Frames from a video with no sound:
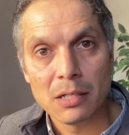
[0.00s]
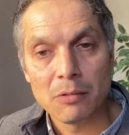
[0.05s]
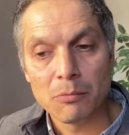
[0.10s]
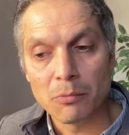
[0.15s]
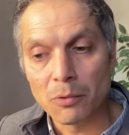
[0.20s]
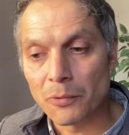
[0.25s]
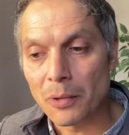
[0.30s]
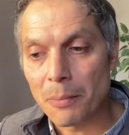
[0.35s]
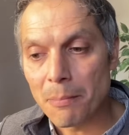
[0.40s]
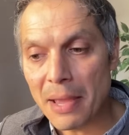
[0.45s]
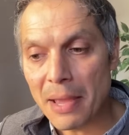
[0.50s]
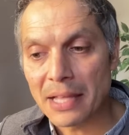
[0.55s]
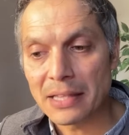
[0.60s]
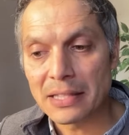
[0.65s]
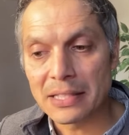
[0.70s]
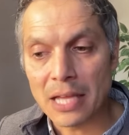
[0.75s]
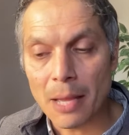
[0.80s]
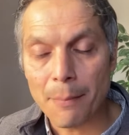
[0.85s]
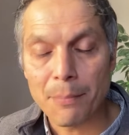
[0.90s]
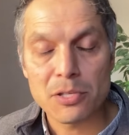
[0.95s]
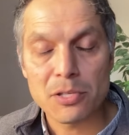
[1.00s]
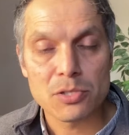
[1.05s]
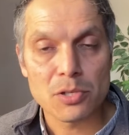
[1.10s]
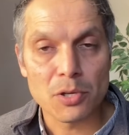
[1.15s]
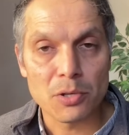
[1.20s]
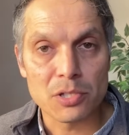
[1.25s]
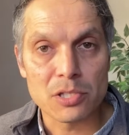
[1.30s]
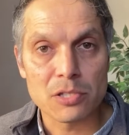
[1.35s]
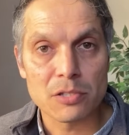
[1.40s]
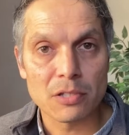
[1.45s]
when we made the
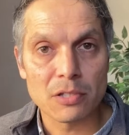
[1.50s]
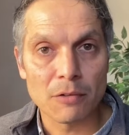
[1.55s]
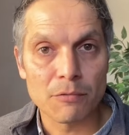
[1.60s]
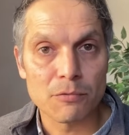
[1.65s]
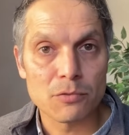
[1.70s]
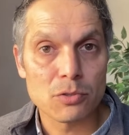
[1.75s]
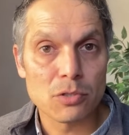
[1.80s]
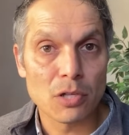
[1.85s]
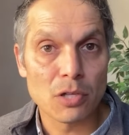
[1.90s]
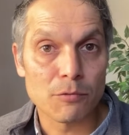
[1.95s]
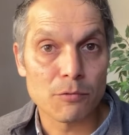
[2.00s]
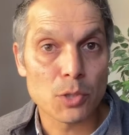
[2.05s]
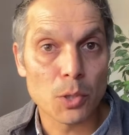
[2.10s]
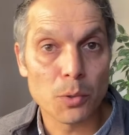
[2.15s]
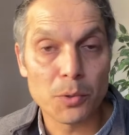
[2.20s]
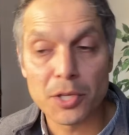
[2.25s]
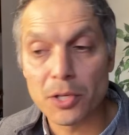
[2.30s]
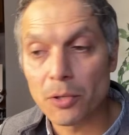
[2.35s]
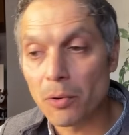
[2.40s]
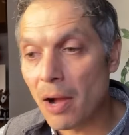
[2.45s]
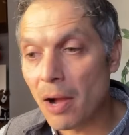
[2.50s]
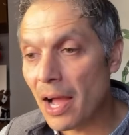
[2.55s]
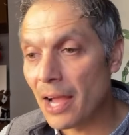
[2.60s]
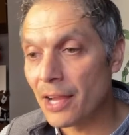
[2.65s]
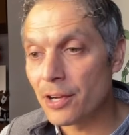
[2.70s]
episodes of Tokyo Eye